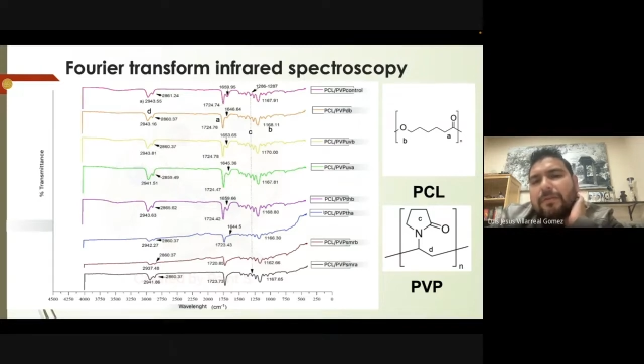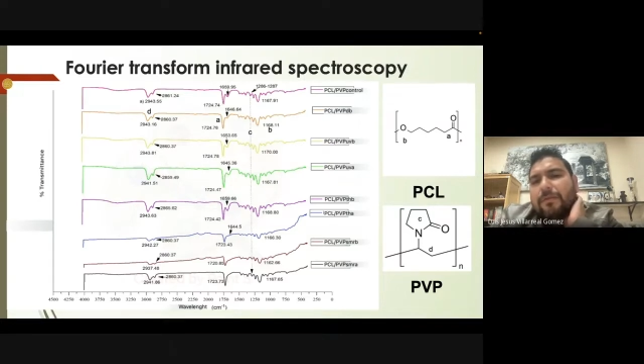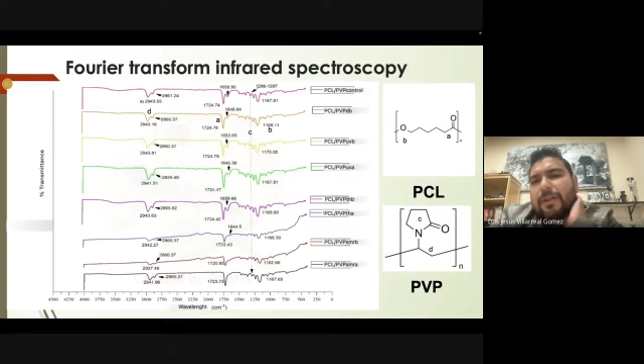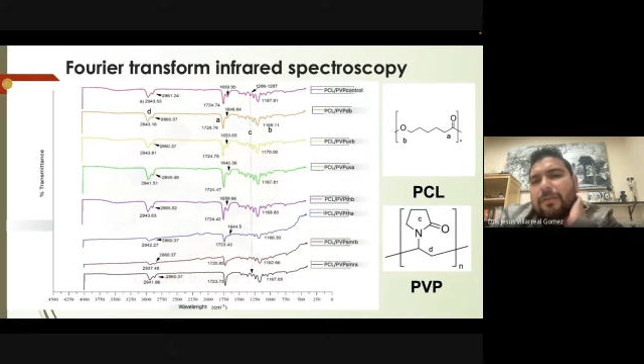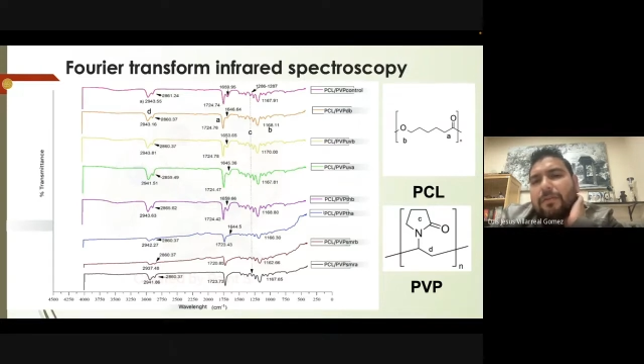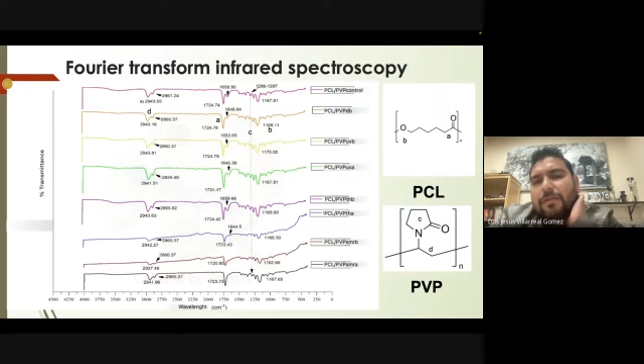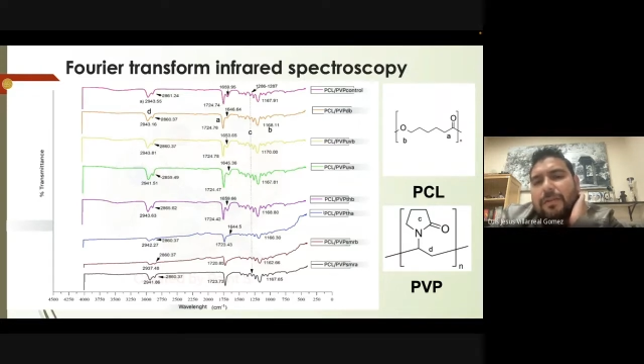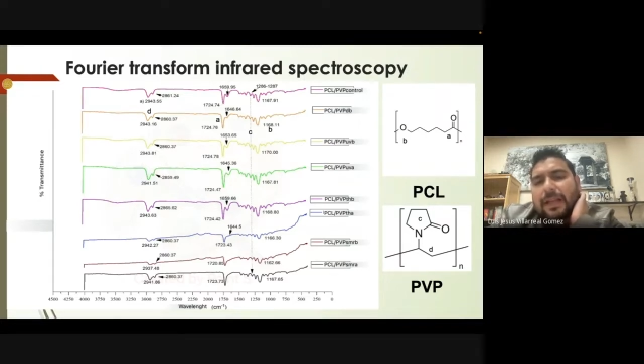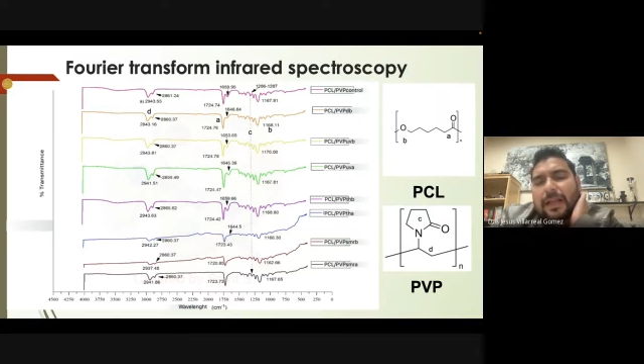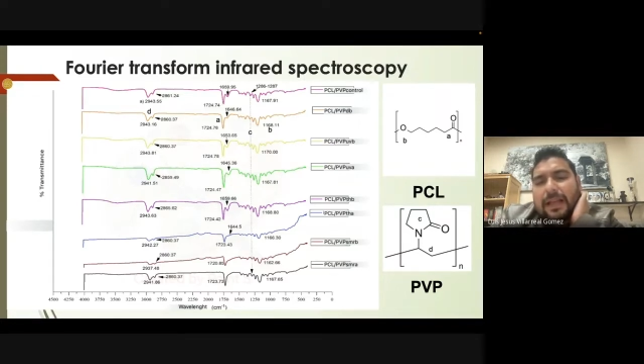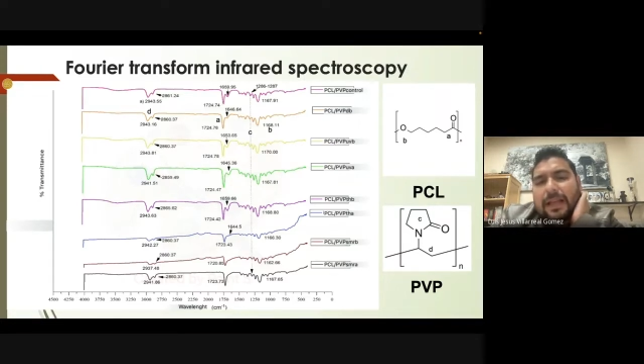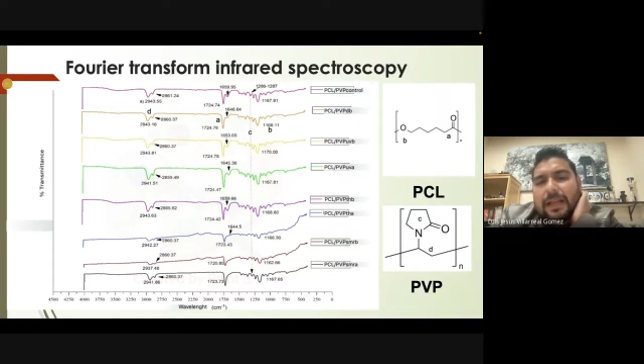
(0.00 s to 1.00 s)
We look
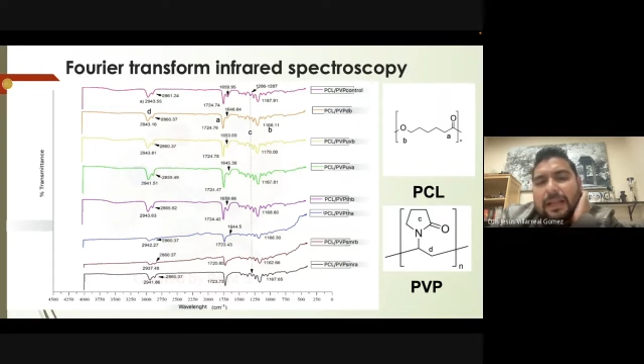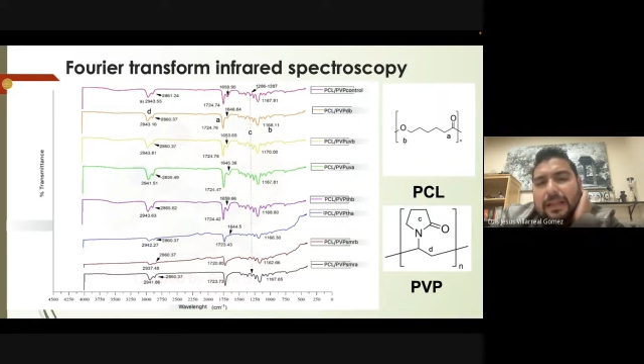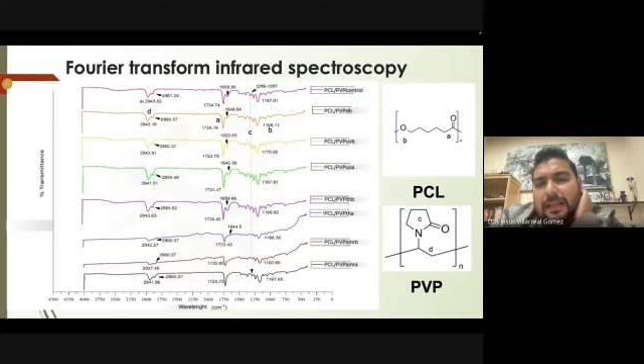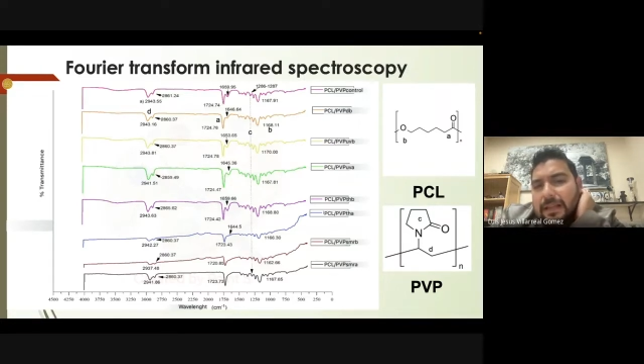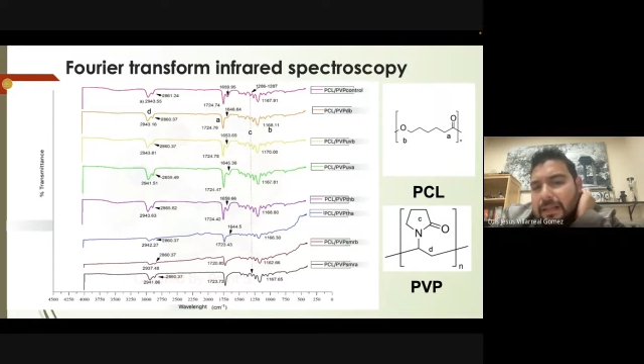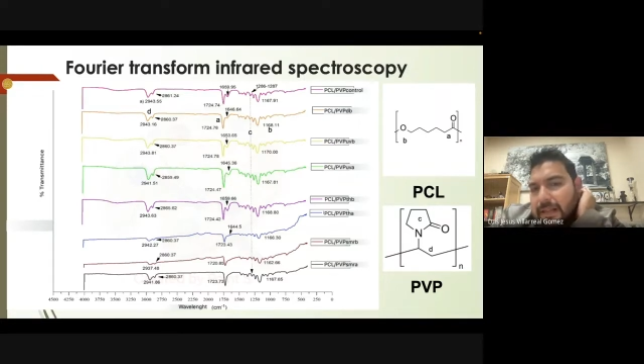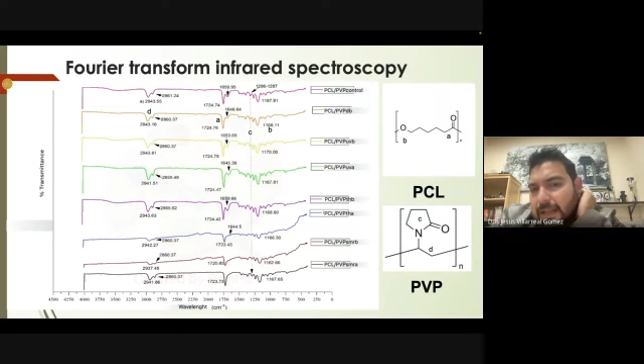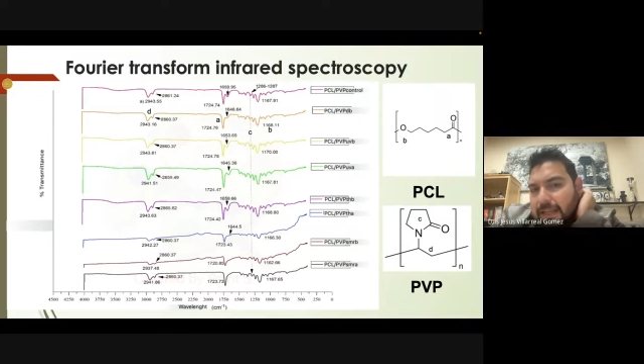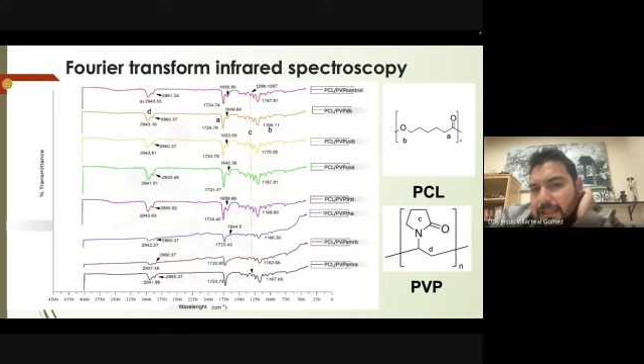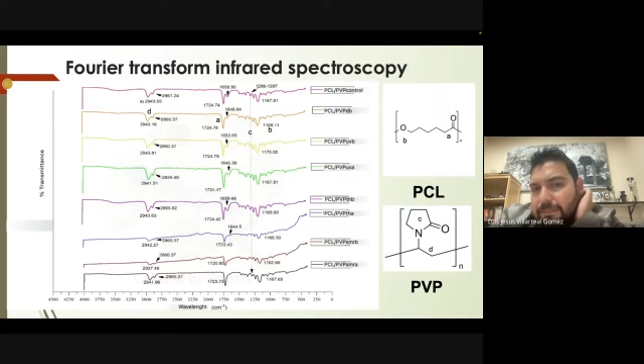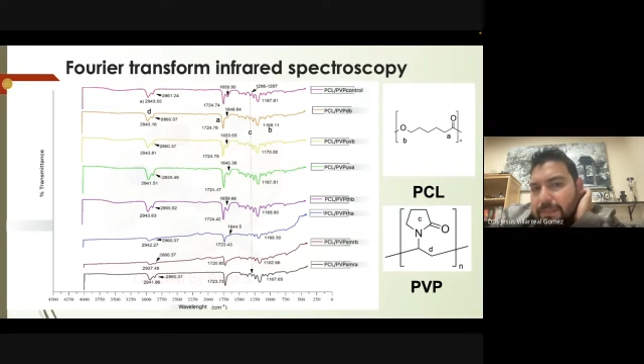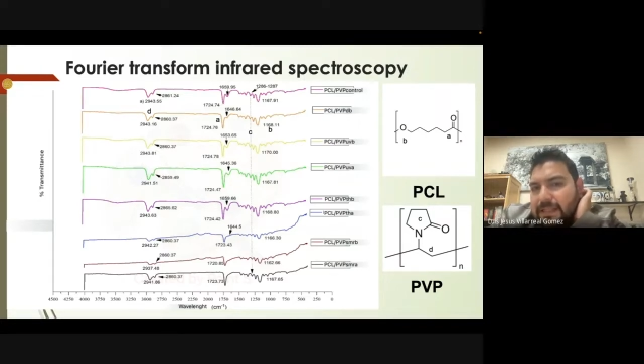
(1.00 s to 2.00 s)
the
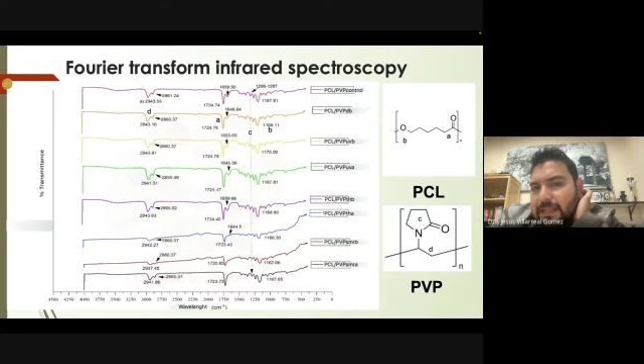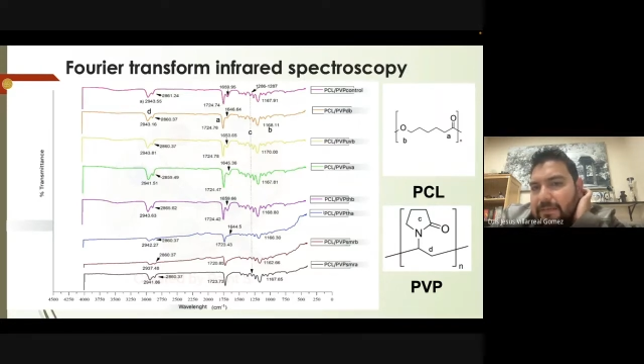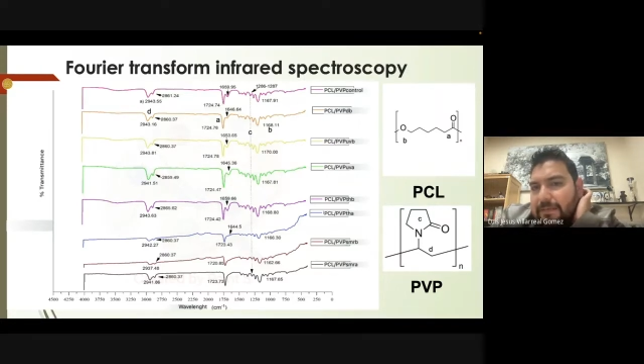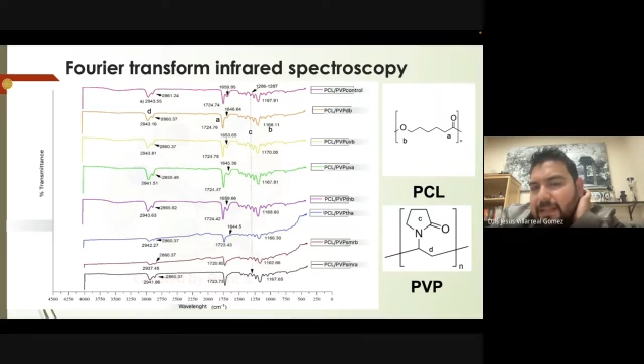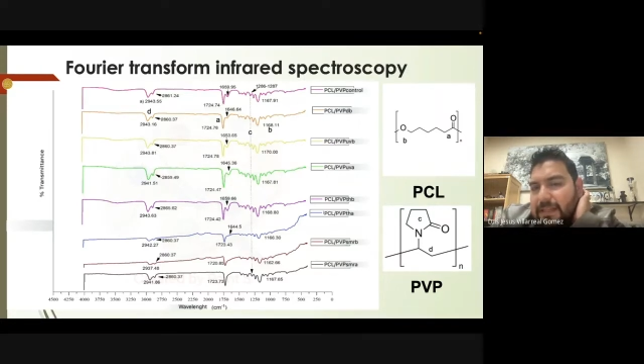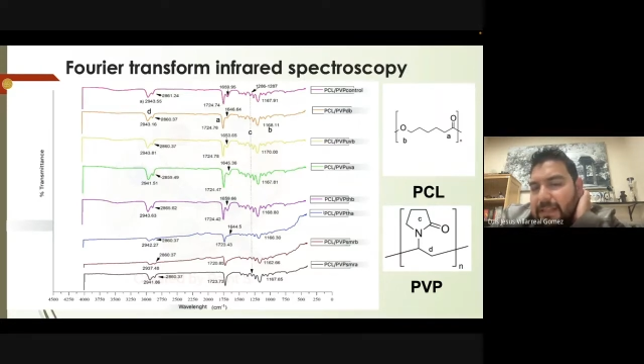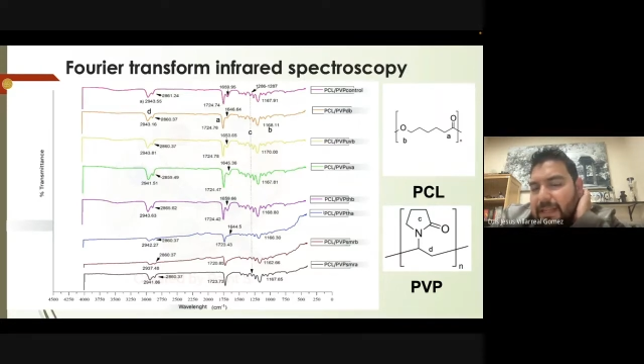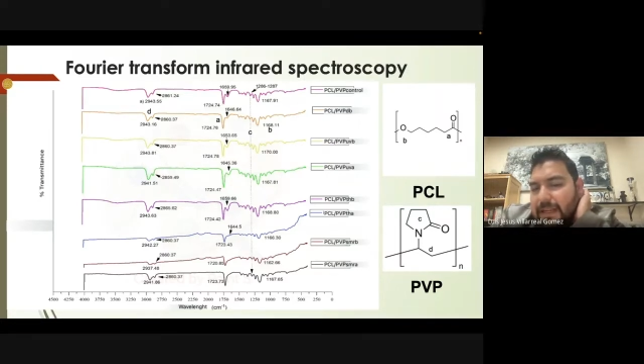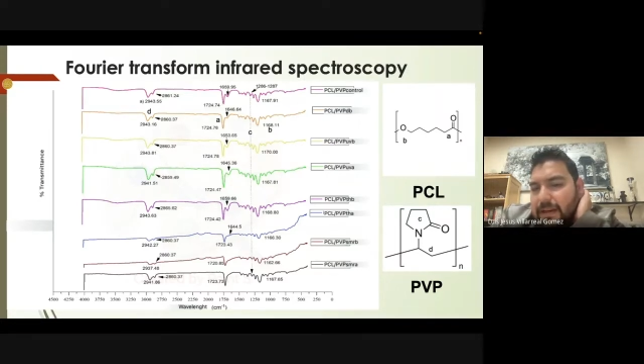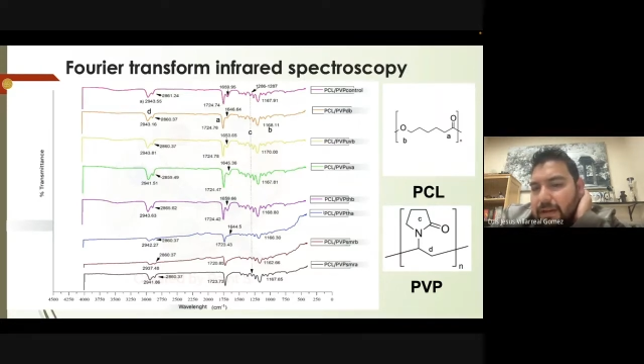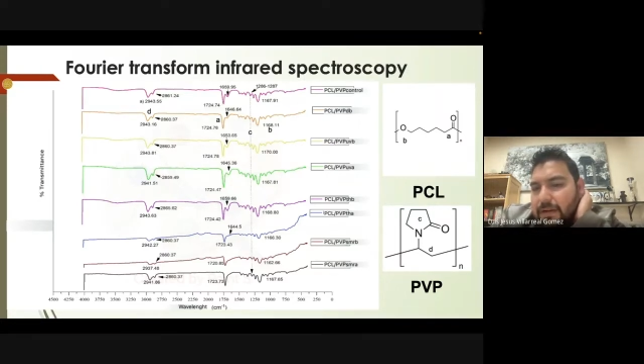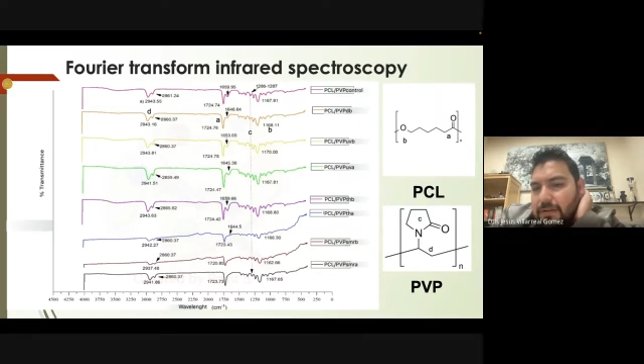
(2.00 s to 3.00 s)
specific
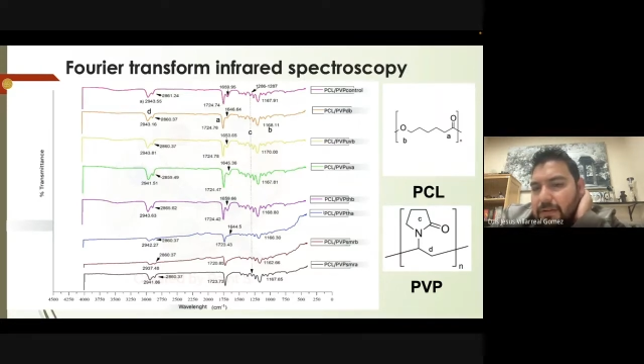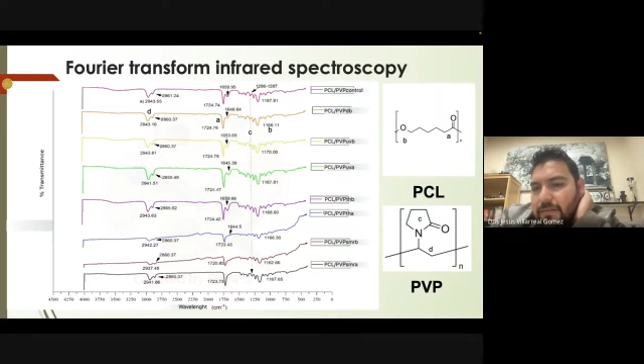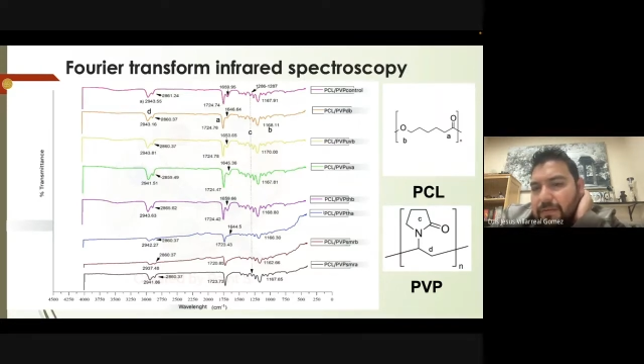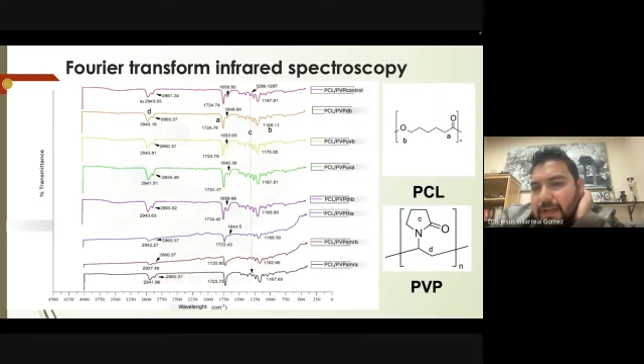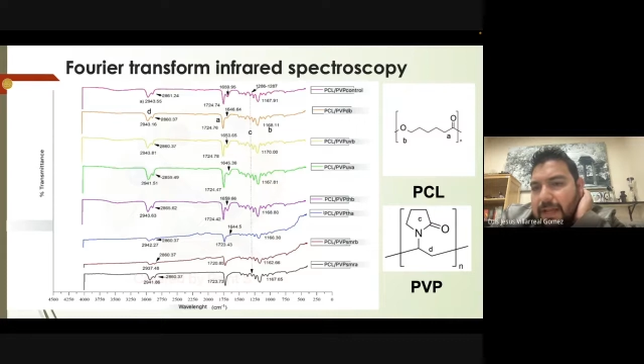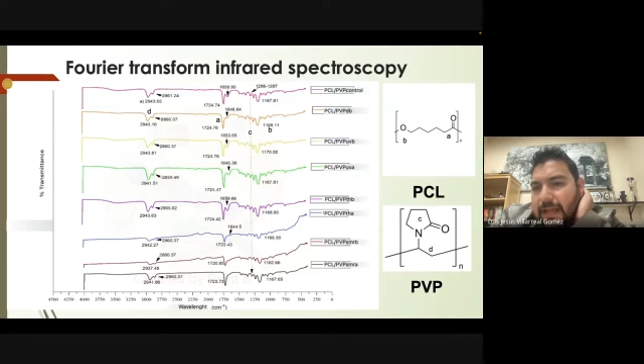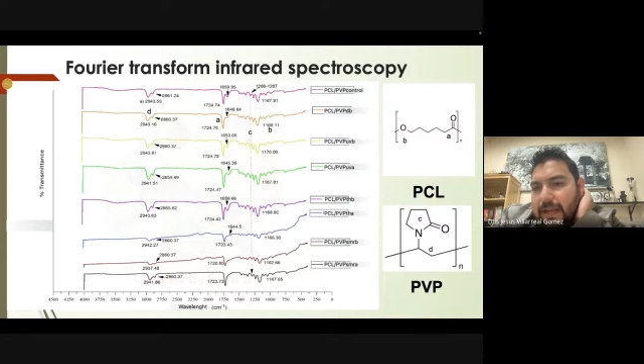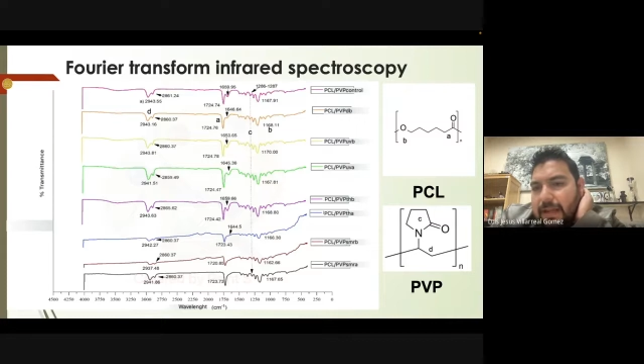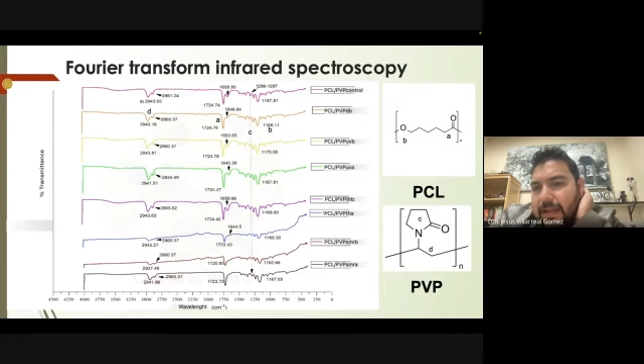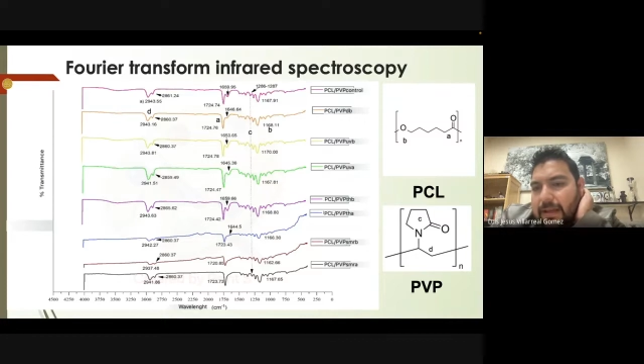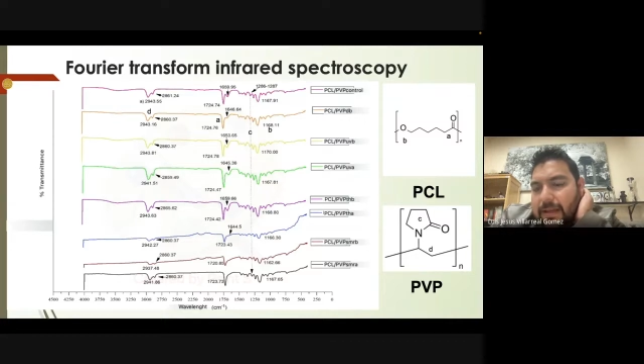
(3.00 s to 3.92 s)
signals of the